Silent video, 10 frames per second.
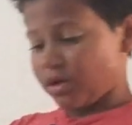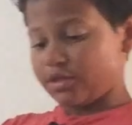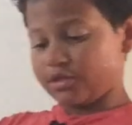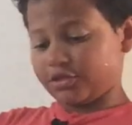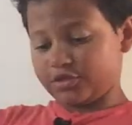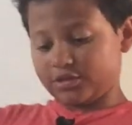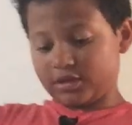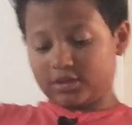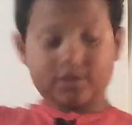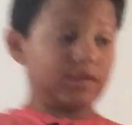this is
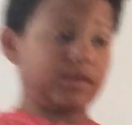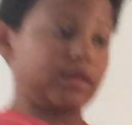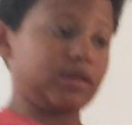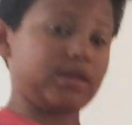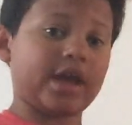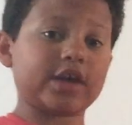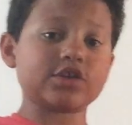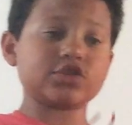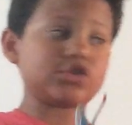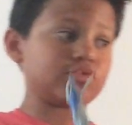the
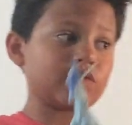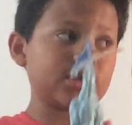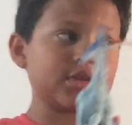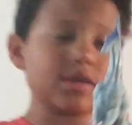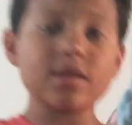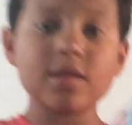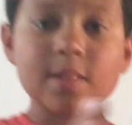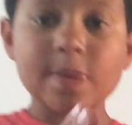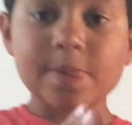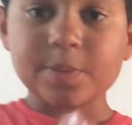next one
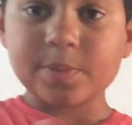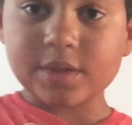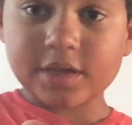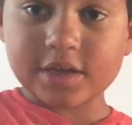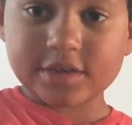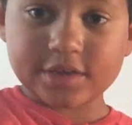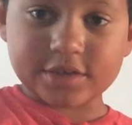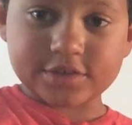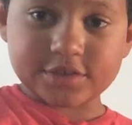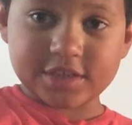it
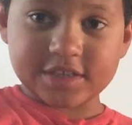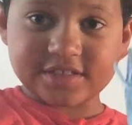is the